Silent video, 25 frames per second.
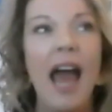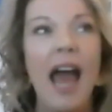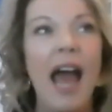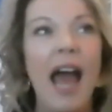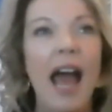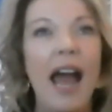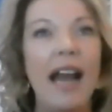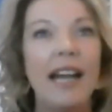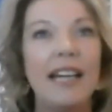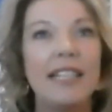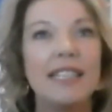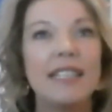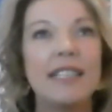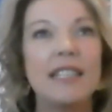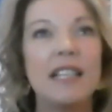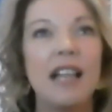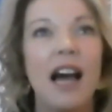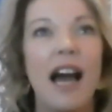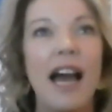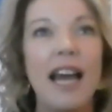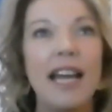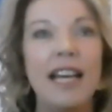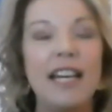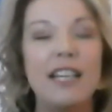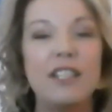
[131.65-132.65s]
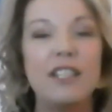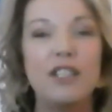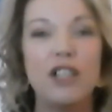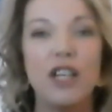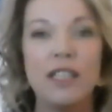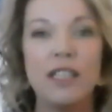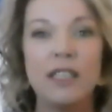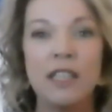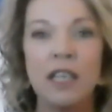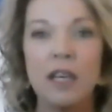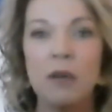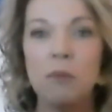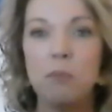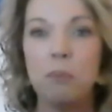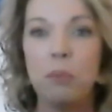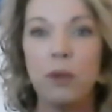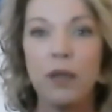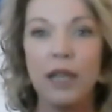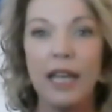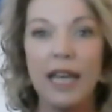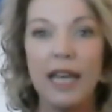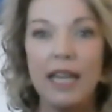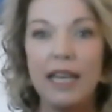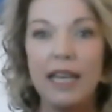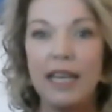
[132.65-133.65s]
And it's like it just
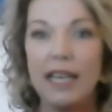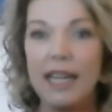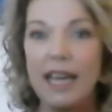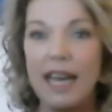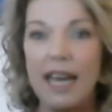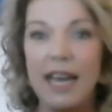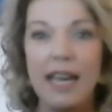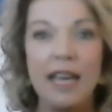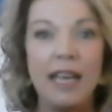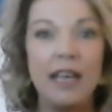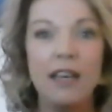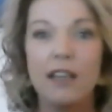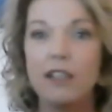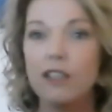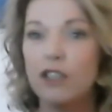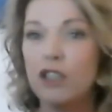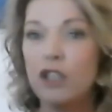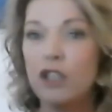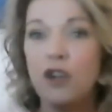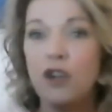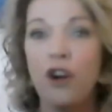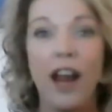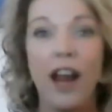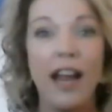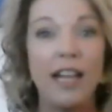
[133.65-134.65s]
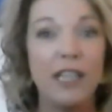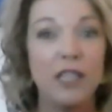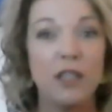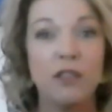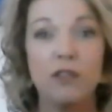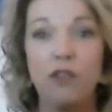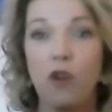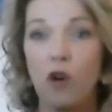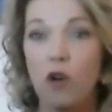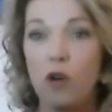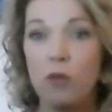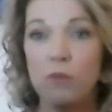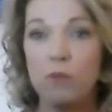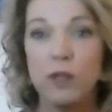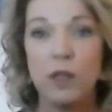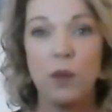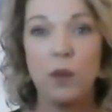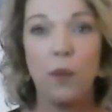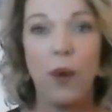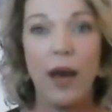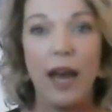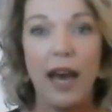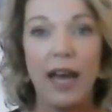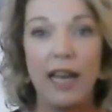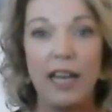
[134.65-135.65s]
completely transforms the
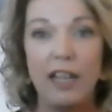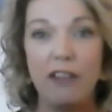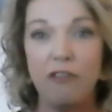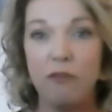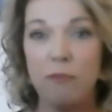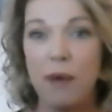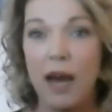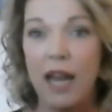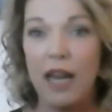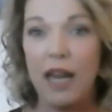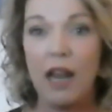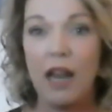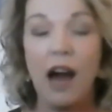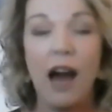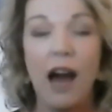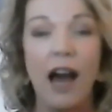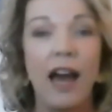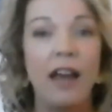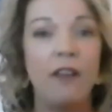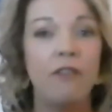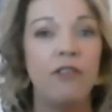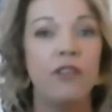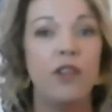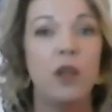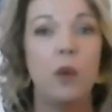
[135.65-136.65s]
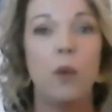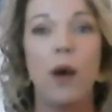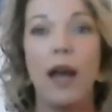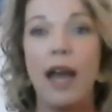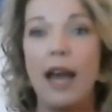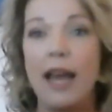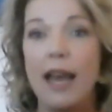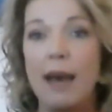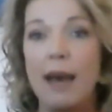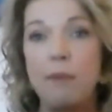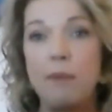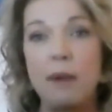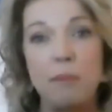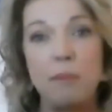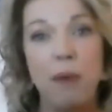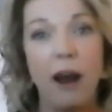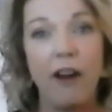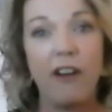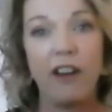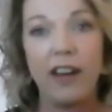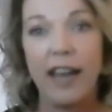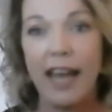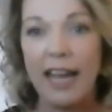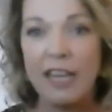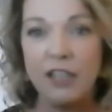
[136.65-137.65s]
way I live my life, the way I am in my
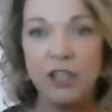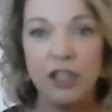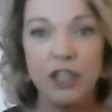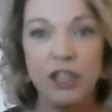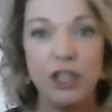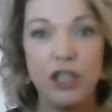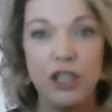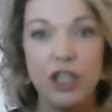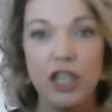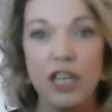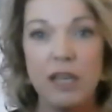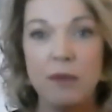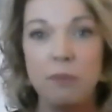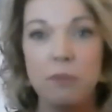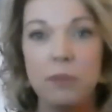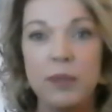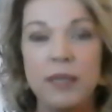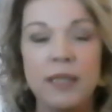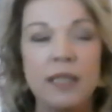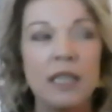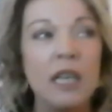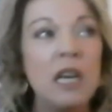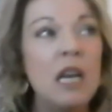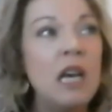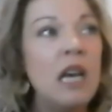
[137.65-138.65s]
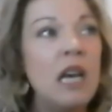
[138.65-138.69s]
relationships,